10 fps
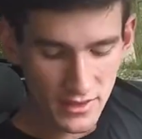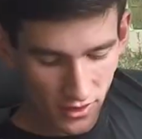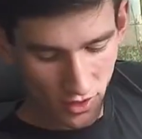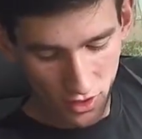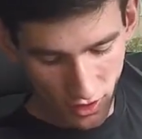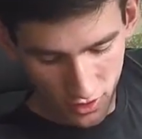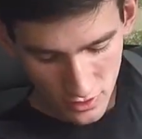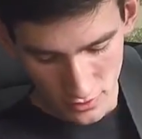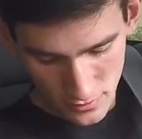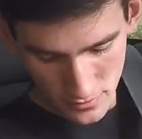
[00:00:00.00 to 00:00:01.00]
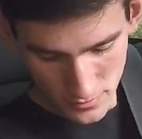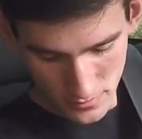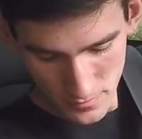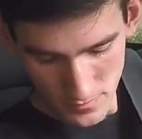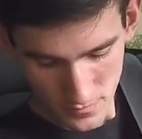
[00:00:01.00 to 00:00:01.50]
in the car.
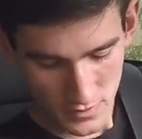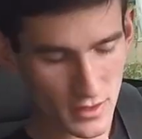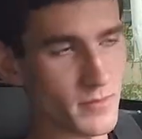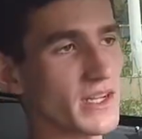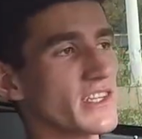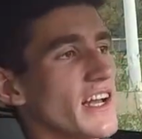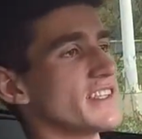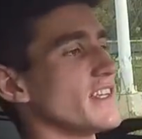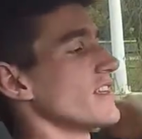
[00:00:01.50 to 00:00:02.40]
Bet you guys didn't